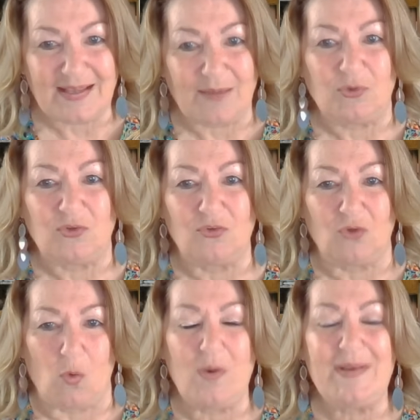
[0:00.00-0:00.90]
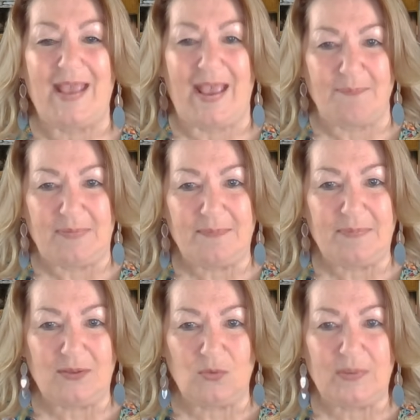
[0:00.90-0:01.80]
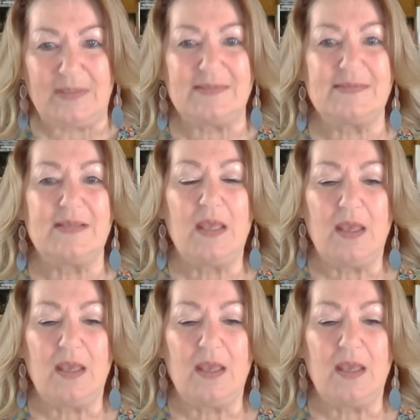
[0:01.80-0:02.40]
I was so unhappy being a witness,